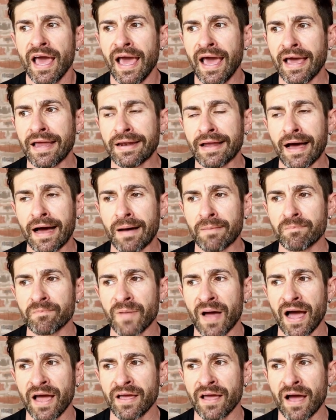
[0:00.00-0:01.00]
and
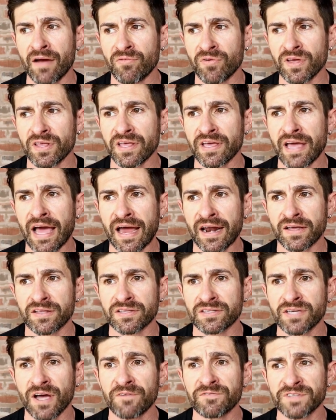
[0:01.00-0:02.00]
I really had a
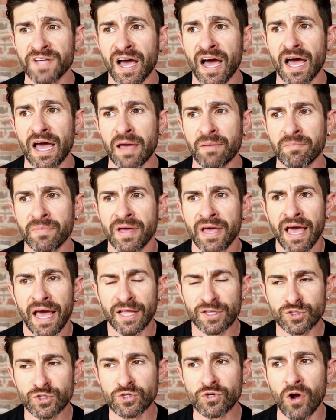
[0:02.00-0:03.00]
tough time
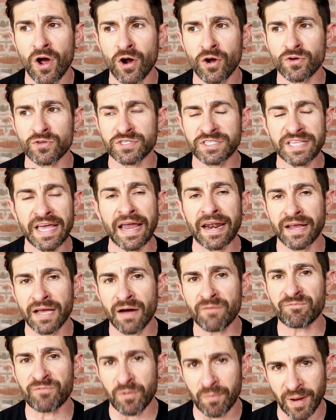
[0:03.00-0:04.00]
and struggled standing
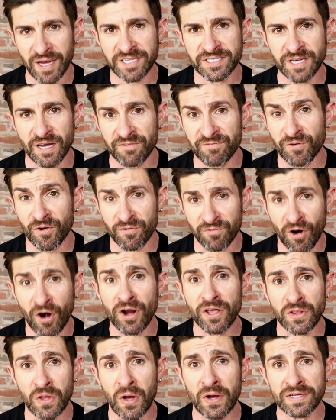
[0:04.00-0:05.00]
up for myself for a
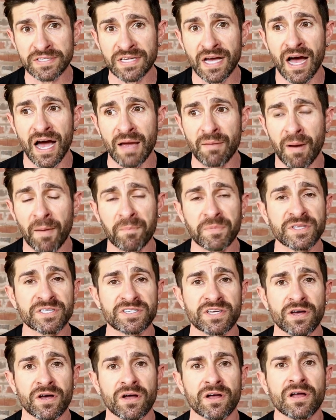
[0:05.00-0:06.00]
very long time, up
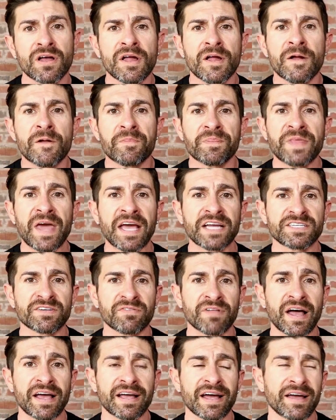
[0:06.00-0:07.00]
until the age
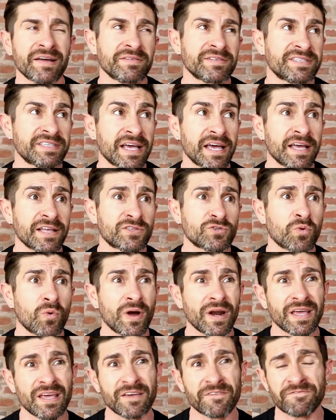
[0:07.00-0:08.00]
of I would say
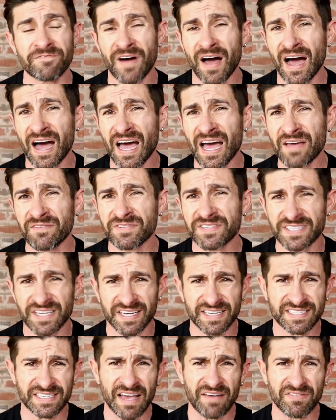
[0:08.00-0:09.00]
25,
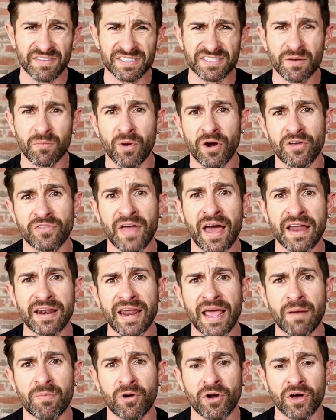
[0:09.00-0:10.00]
6, 7, somewhere in that
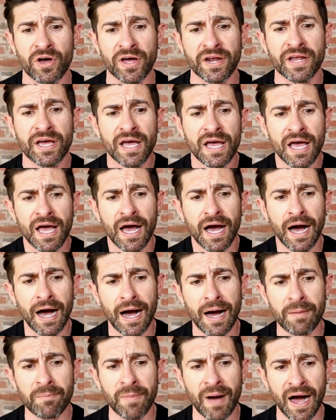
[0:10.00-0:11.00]
neighborhood.
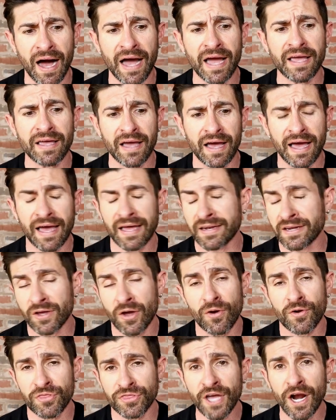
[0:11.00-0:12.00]
I had to
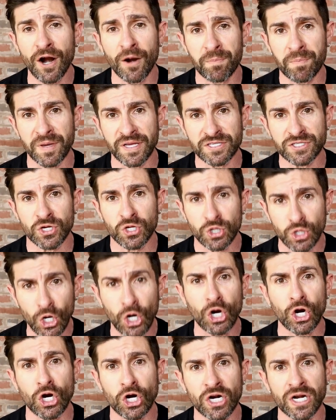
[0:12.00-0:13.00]
go to therapy to
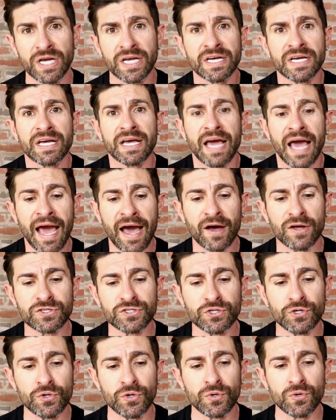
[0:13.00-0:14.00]
learn how
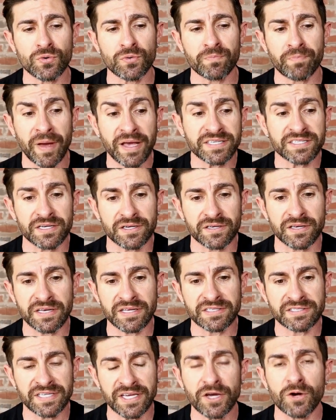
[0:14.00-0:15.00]
to
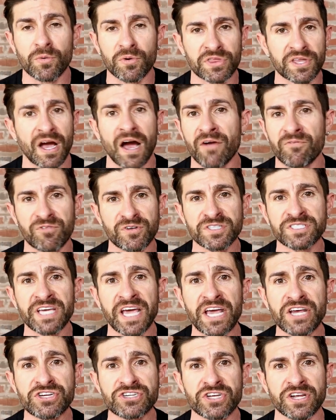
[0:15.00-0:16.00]
basically deal with
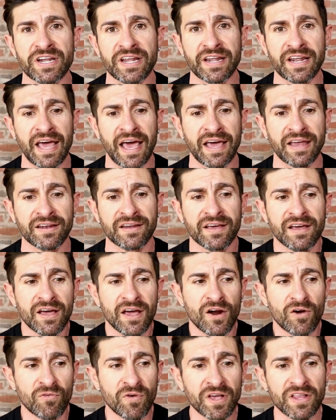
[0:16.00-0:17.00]
confrontation and
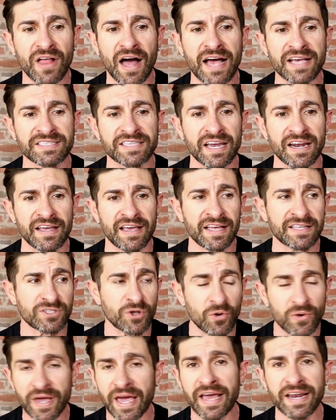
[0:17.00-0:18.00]
realize that it's
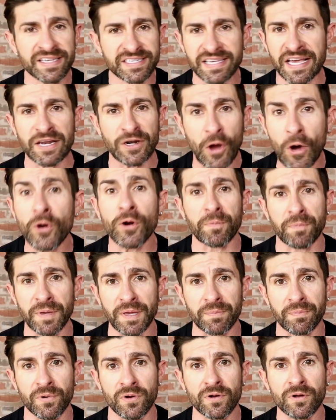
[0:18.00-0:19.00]
okay to say no to
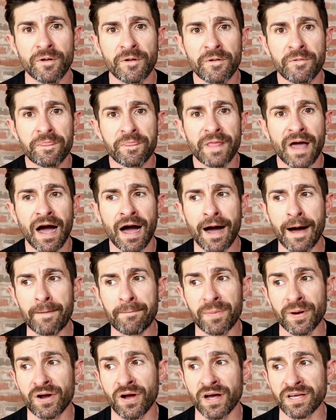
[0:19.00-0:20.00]
people.
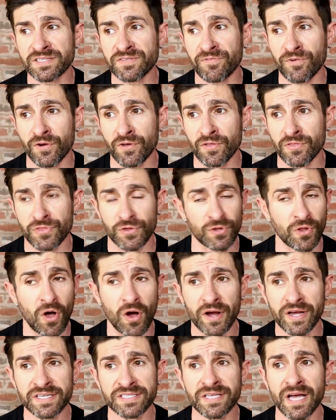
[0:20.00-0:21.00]
Because for the
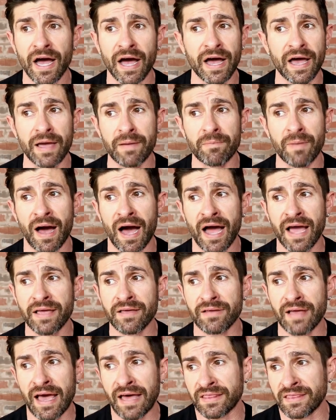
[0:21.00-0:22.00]
longest time,
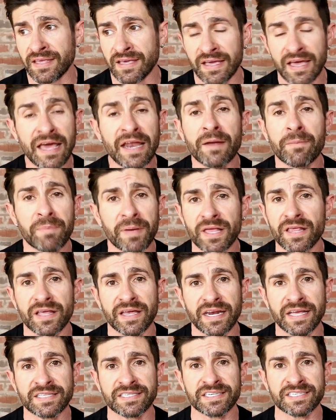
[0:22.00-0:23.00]
I had the
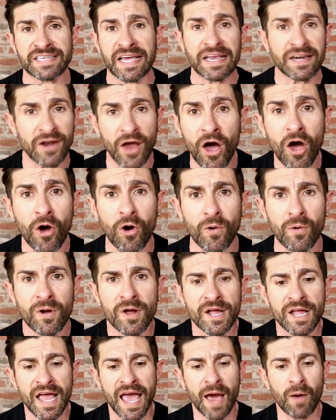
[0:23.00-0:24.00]
inability to say no.
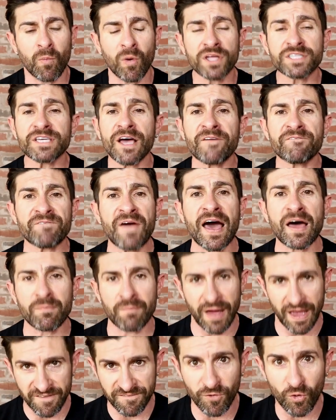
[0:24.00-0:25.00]
And once I
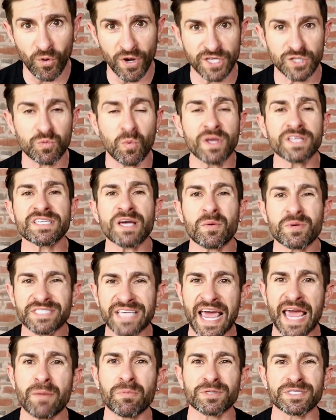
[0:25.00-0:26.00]
found my voice, once I
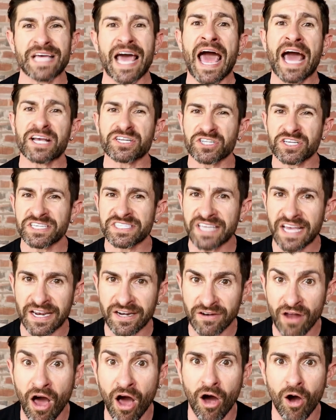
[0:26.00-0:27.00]
was able to actually say
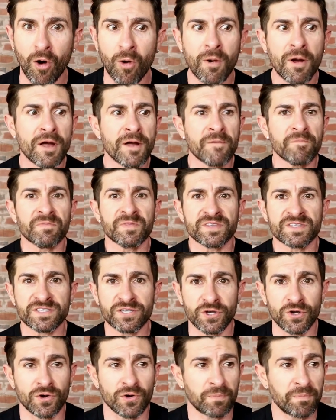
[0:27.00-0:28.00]
no
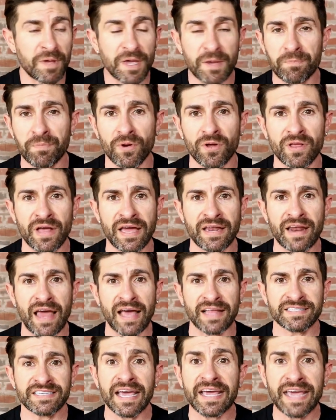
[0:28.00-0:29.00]
to people
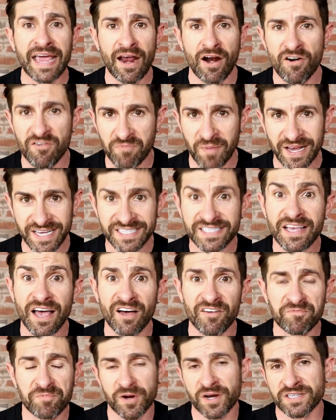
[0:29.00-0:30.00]
and take care of
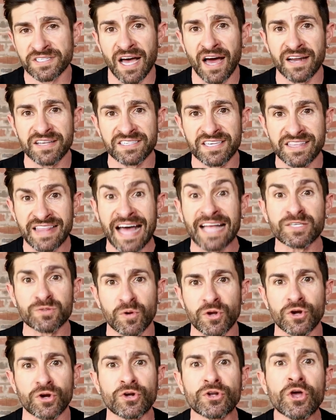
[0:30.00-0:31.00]
myself, because honestly, that's
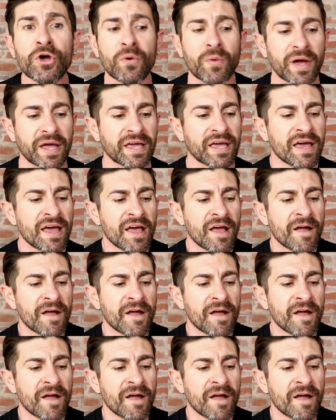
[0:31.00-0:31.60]
what you're doing,